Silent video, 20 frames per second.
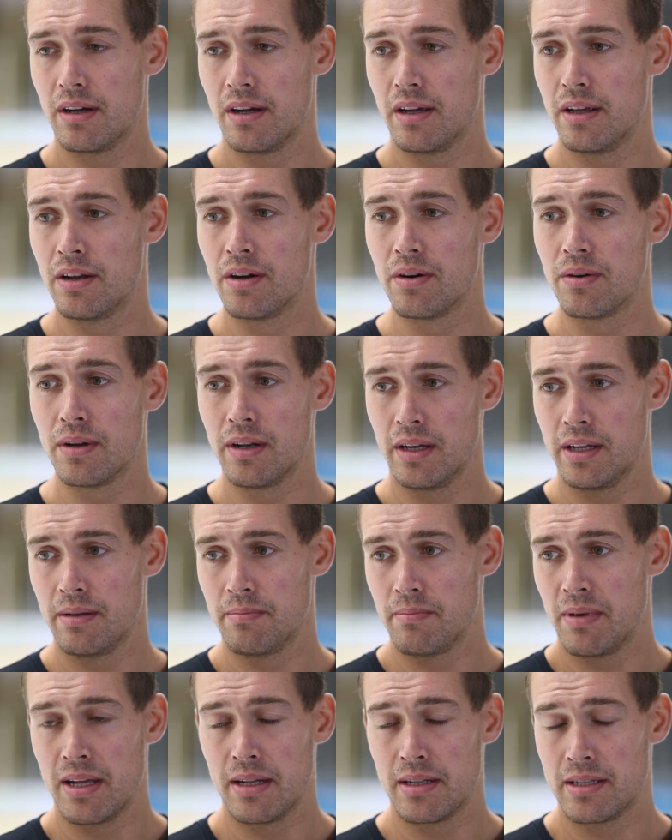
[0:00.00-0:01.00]

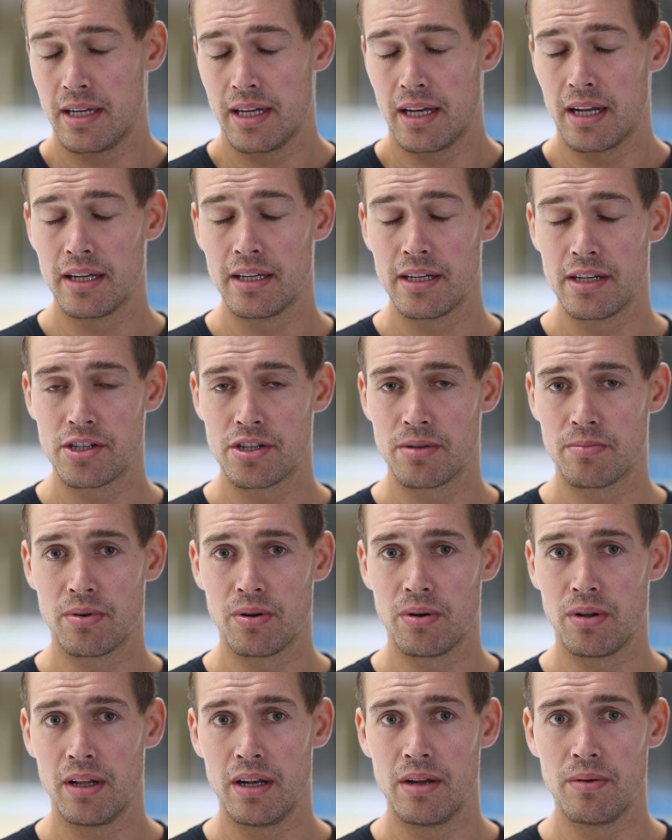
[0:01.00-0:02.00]
may take a leadership
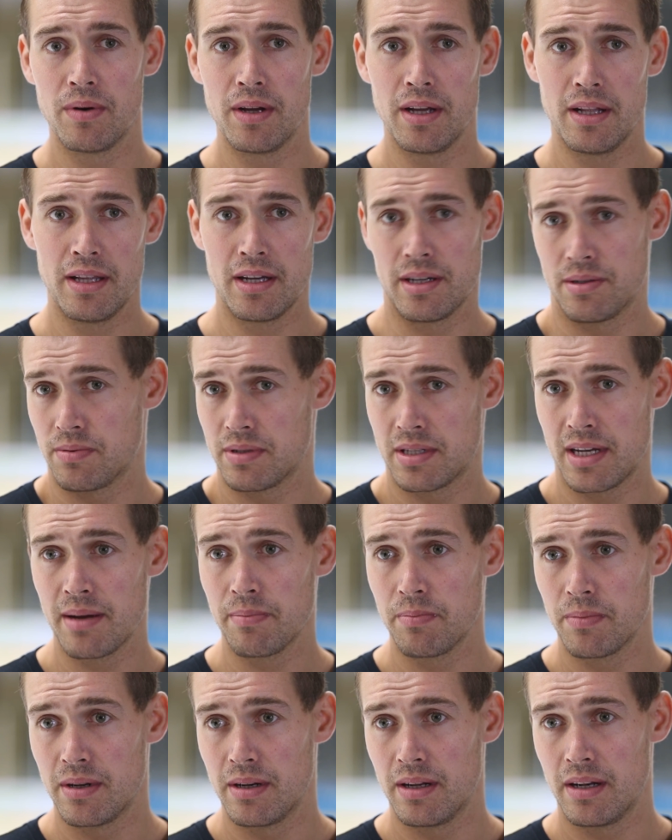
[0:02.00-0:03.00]
role anyway, and that's what's
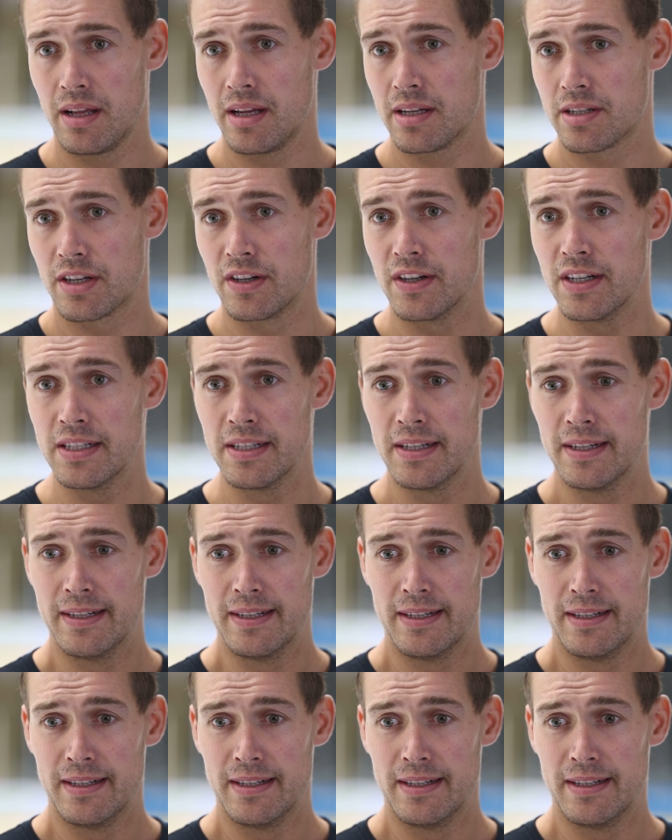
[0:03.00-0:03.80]
happening, and that's great.